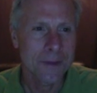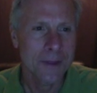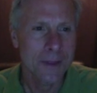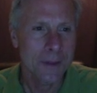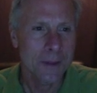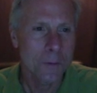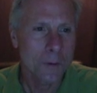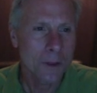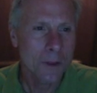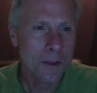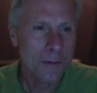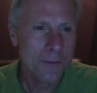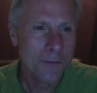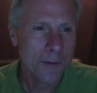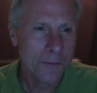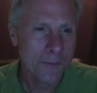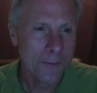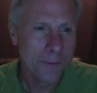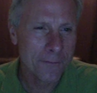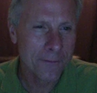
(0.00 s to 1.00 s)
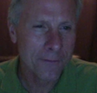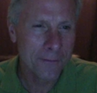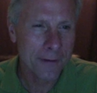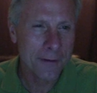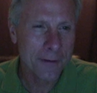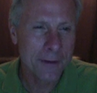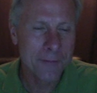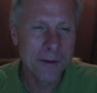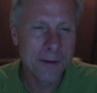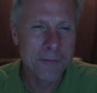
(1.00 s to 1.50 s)
Well,
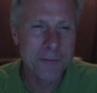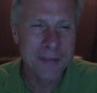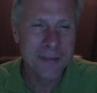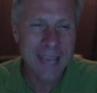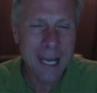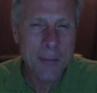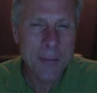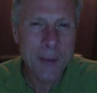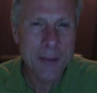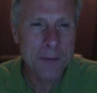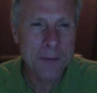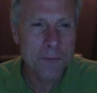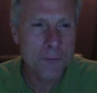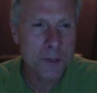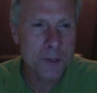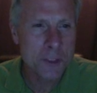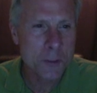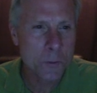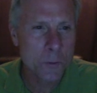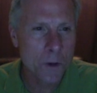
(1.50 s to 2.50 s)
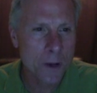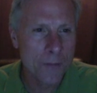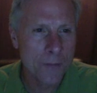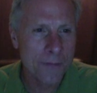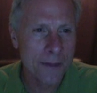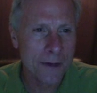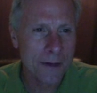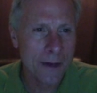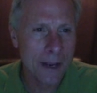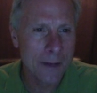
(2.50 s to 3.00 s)
if I forget about the first one,
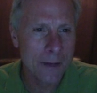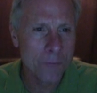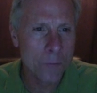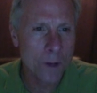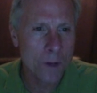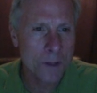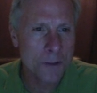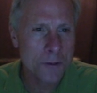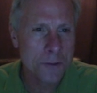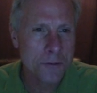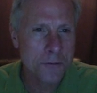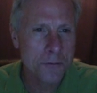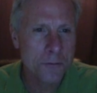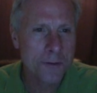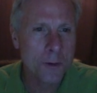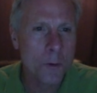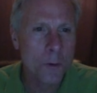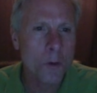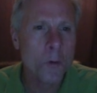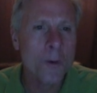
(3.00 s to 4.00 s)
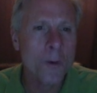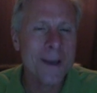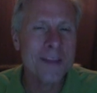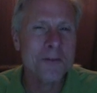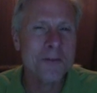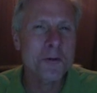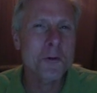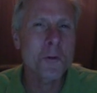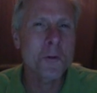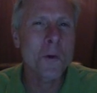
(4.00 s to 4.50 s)
then I have 1, 2, 3, all the way
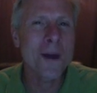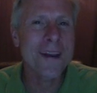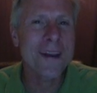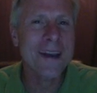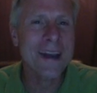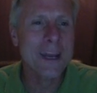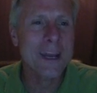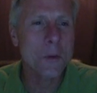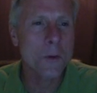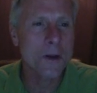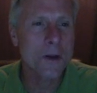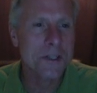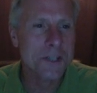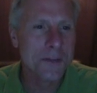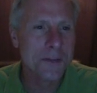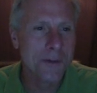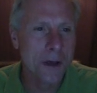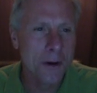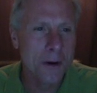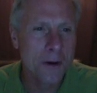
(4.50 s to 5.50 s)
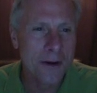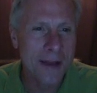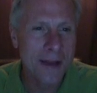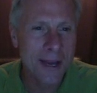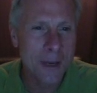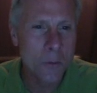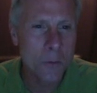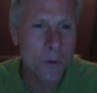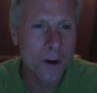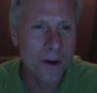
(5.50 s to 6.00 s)
through 191, so I have
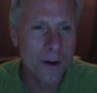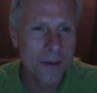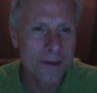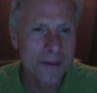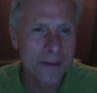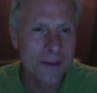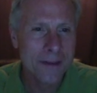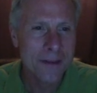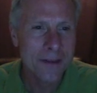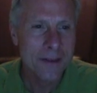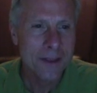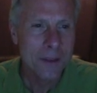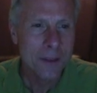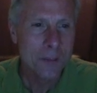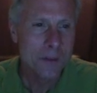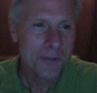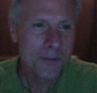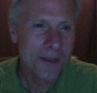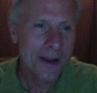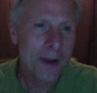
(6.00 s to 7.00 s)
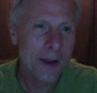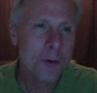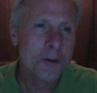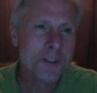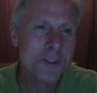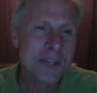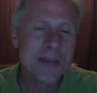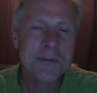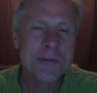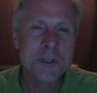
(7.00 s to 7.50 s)
191. But then I
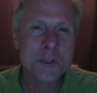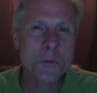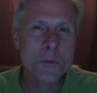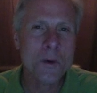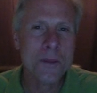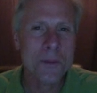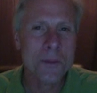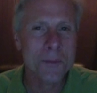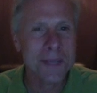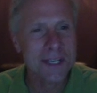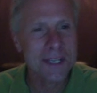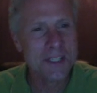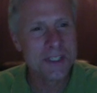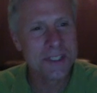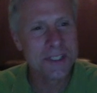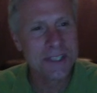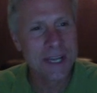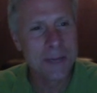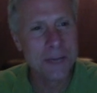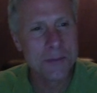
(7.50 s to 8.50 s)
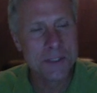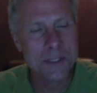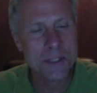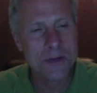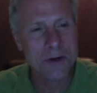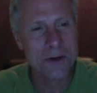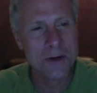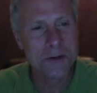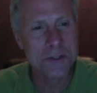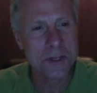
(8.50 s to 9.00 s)
also have this one that begins at time
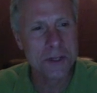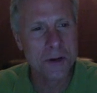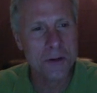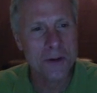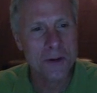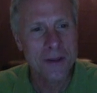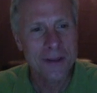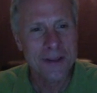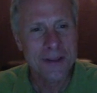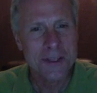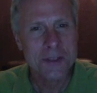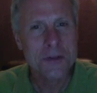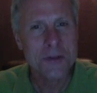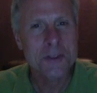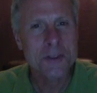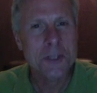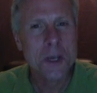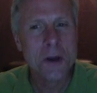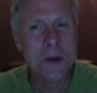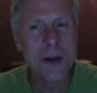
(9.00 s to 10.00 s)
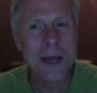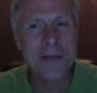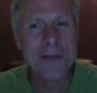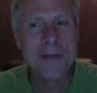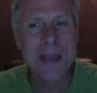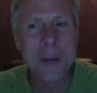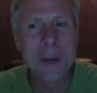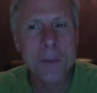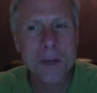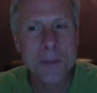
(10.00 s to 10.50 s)
0, so in total I have
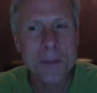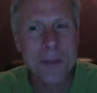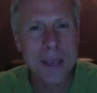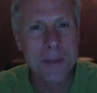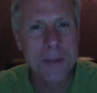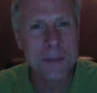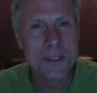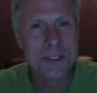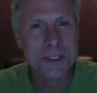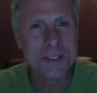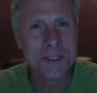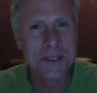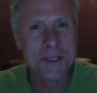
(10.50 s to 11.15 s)
how many payments?